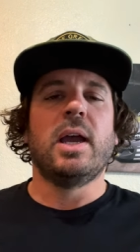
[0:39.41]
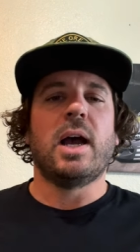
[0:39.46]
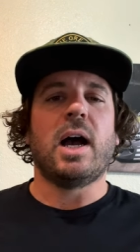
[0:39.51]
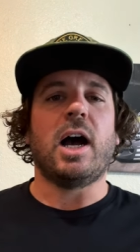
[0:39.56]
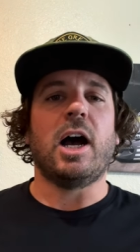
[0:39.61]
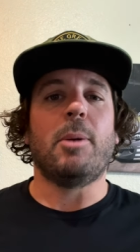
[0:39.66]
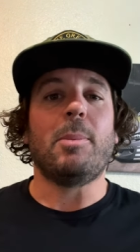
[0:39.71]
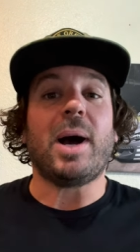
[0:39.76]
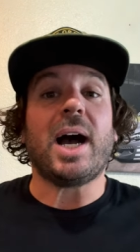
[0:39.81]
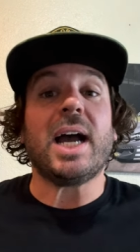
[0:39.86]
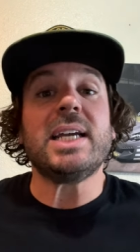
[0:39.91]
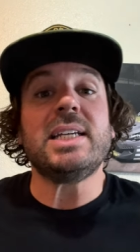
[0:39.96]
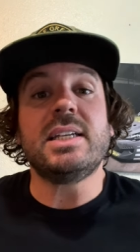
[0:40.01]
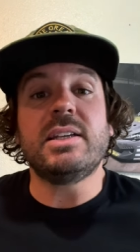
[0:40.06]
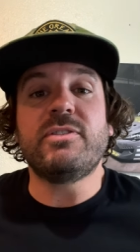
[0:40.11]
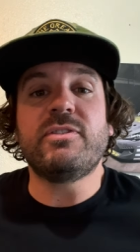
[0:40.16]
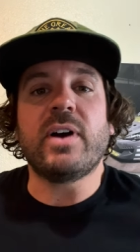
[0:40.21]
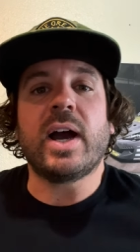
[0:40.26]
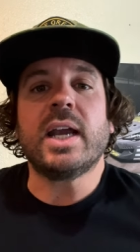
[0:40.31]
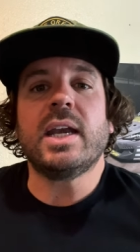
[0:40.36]
Um, I
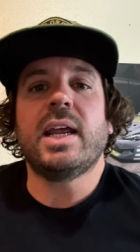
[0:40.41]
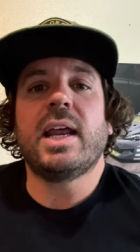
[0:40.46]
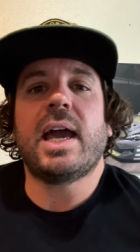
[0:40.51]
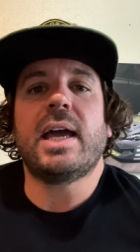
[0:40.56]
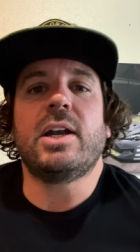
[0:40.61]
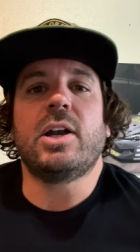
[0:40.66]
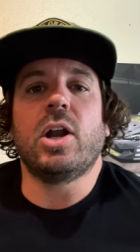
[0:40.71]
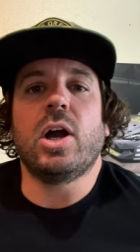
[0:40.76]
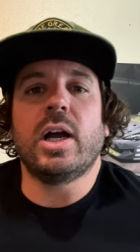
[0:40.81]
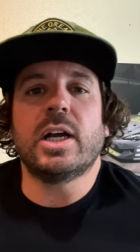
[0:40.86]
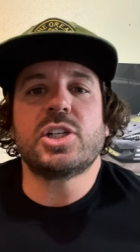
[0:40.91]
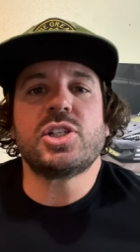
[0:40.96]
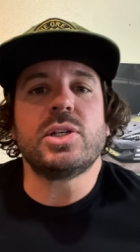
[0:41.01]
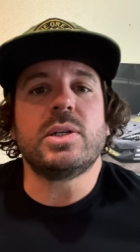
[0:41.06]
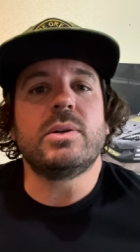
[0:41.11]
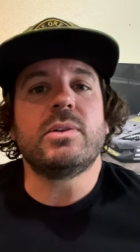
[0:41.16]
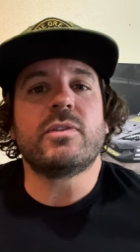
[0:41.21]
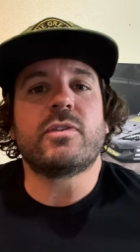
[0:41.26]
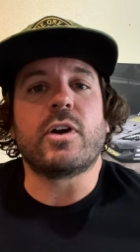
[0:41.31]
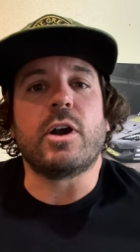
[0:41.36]
did find it at an
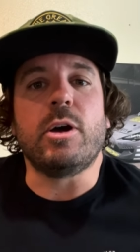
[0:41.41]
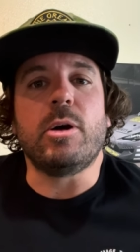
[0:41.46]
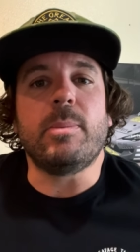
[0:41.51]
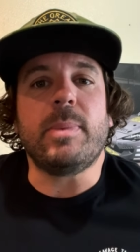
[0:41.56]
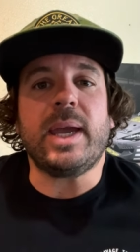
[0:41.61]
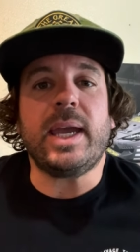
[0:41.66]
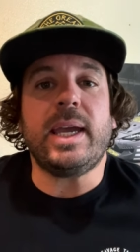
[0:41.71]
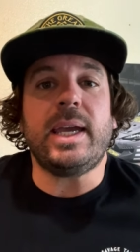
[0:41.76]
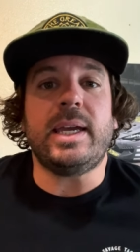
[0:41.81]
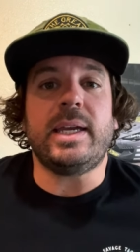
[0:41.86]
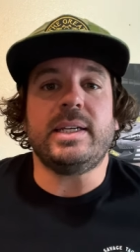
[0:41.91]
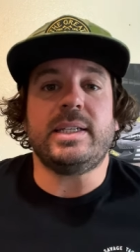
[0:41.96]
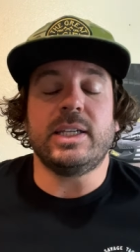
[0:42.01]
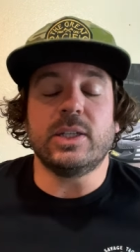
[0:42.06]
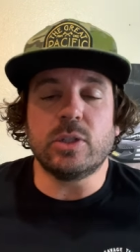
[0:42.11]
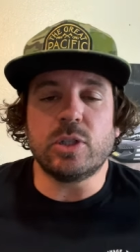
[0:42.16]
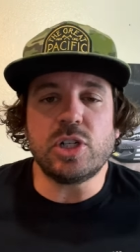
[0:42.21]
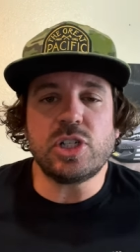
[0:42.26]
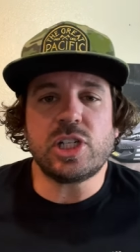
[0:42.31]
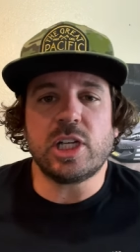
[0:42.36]
auction from a
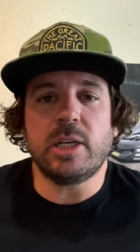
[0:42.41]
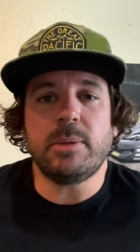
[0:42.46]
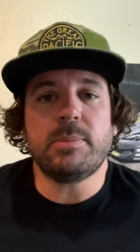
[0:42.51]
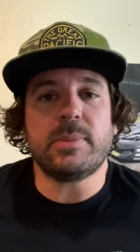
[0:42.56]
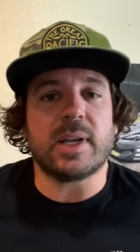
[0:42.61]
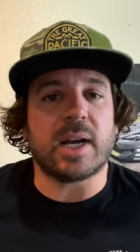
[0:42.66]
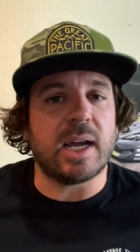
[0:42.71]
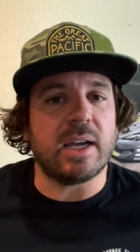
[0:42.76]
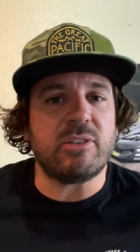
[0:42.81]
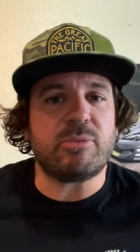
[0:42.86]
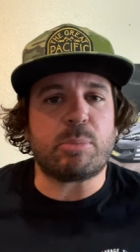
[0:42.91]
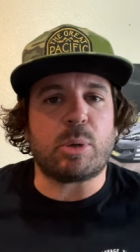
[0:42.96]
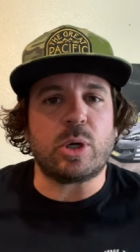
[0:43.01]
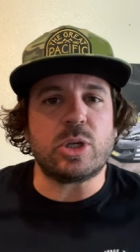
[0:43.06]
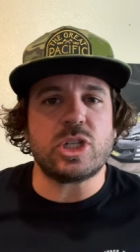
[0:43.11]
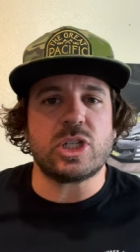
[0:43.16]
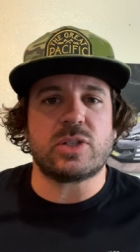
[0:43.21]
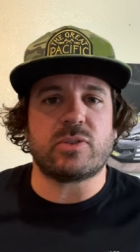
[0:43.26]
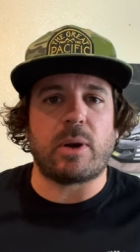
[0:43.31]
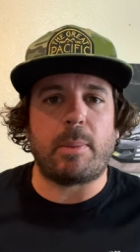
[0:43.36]
dealership that I have
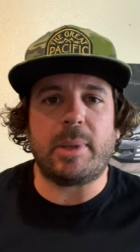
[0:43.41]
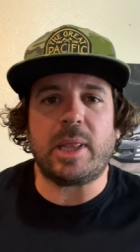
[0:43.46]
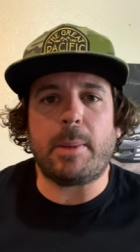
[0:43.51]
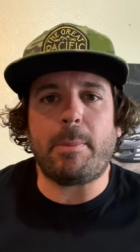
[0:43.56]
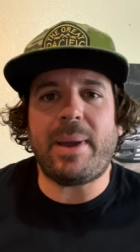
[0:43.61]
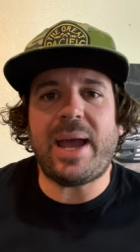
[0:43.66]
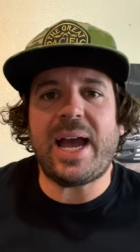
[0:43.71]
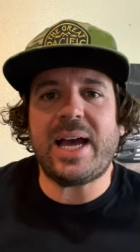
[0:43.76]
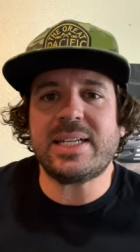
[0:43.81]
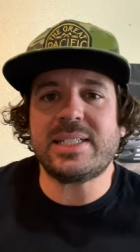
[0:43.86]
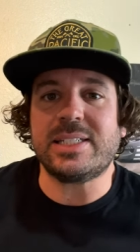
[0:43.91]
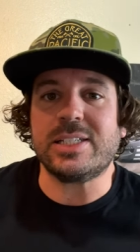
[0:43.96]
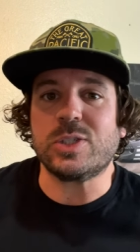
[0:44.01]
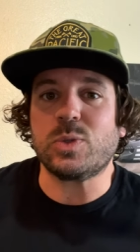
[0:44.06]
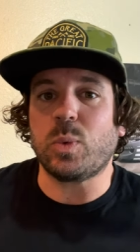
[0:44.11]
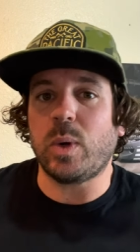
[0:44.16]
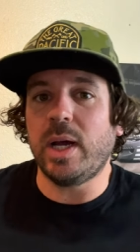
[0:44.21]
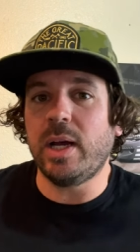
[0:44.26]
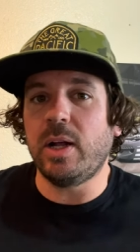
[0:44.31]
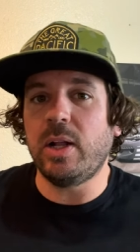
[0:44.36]
purchased from in the past as
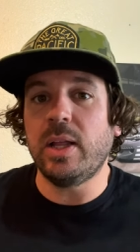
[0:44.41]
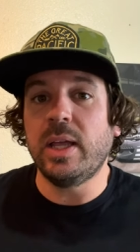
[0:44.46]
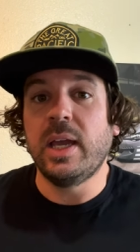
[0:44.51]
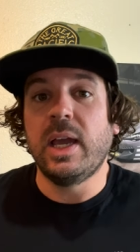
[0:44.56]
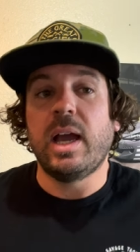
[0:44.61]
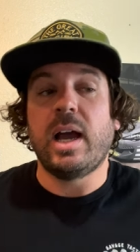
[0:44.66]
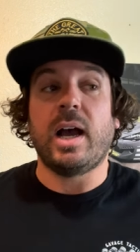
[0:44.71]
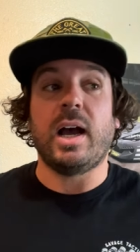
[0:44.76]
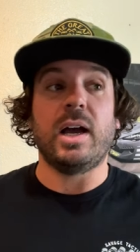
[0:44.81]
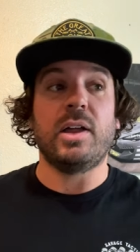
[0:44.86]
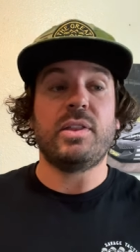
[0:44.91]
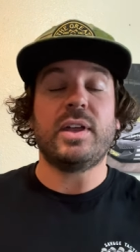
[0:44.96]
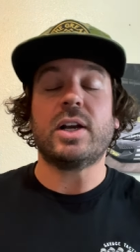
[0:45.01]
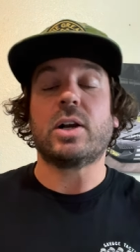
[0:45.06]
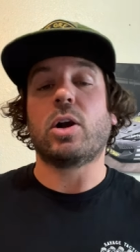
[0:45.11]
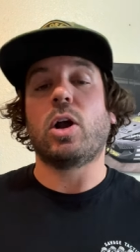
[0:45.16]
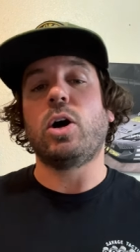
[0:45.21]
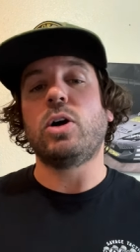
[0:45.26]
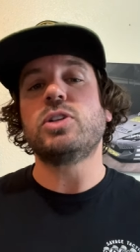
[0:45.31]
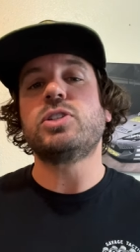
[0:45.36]
well. Uh, they
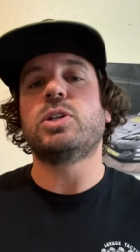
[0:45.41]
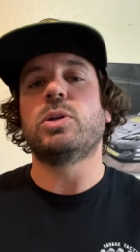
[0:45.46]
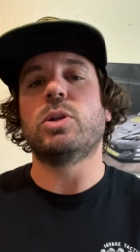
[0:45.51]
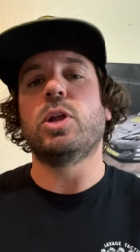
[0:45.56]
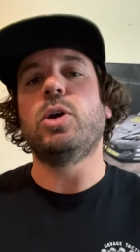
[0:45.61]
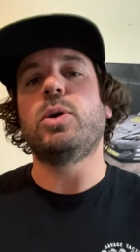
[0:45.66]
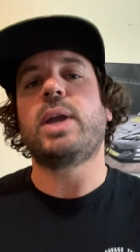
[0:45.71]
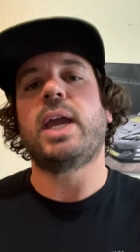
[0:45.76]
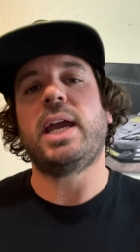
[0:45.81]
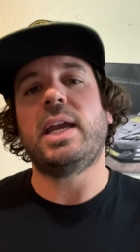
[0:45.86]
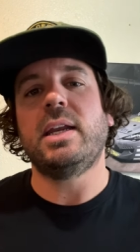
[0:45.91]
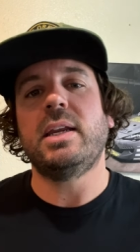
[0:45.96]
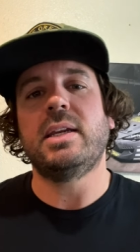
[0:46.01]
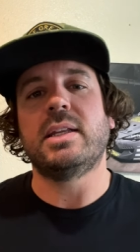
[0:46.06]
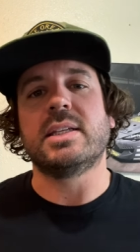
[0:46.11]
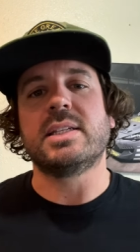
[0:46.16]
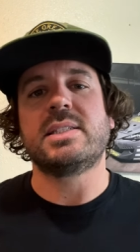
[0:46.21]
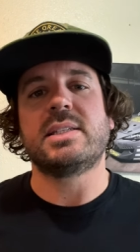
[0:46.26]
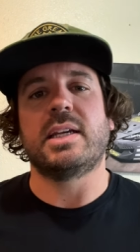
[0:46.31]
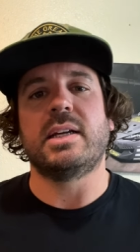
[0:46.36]
are also located in
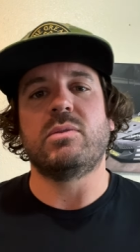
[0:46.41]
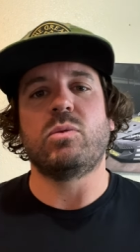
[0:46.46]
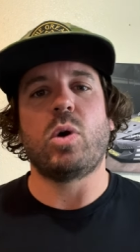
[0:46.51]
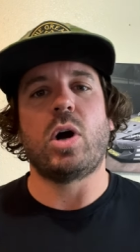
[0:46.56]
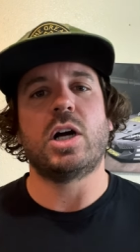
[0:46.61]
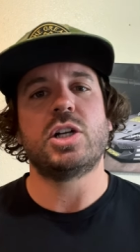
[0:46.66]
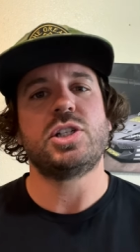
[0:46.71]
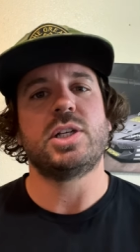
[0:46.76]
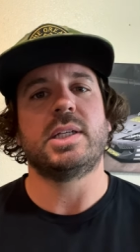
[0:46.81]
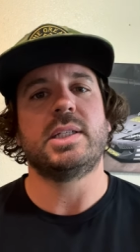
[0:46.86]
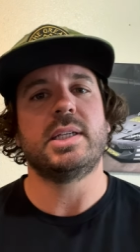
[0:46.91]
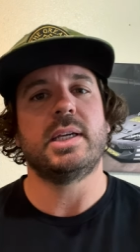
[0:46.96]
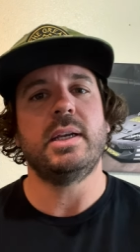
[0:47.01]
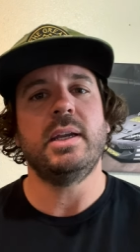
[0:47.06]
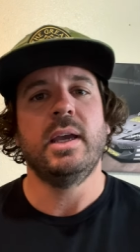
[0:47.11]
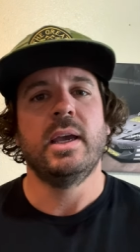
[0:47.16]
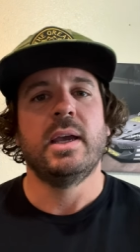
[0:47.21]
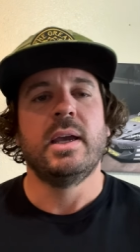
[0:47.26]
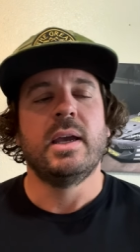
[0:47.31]
the state of Washington.